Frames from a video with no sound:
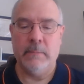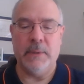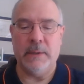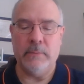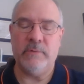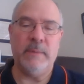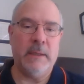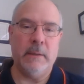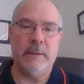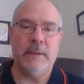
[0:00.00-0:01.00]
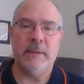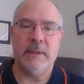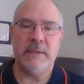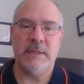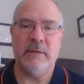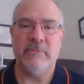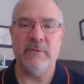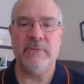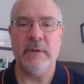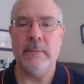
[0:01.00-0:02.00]
but it was begun in the
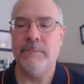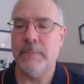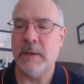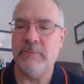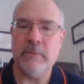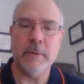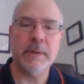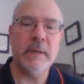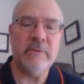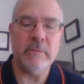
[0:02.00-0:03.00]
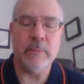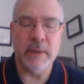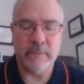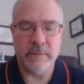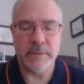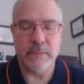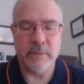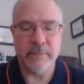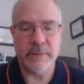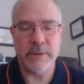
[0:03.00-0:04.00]
1954 case of Brown versus the Board of